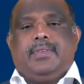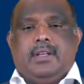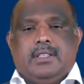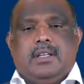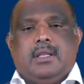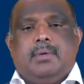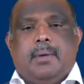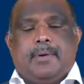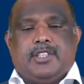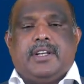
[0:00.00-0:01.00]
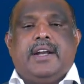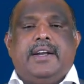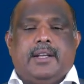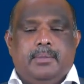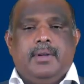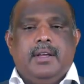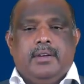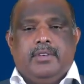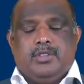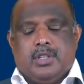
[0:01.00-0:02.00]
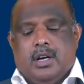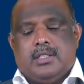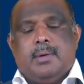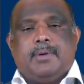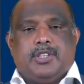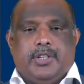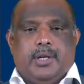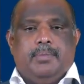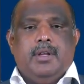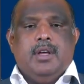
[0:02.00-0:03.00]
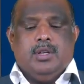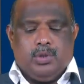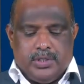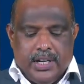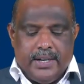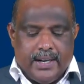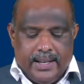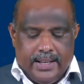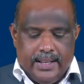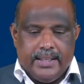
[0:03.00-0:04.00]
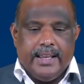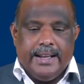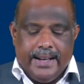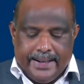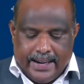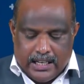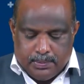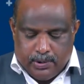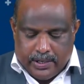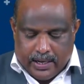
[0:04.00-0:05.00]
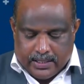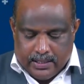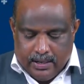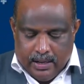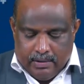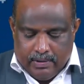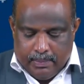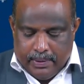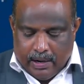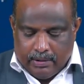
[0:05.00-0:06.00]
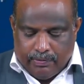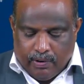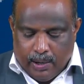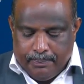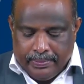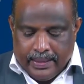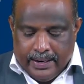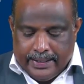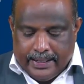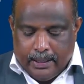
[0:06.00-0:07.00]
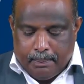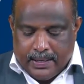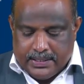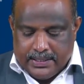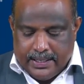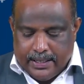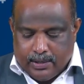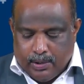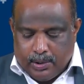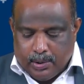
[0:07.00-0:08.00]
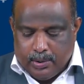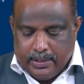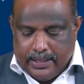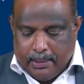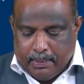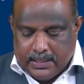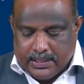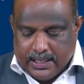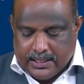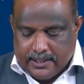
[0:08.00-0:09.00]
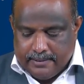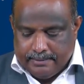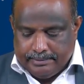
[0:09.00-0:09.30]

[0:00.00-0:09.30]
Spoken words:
Is nothing but a pressure gradient term. We used to call as the pressure term. So generally any transport equation will be of the form T plus C equal to D plus S.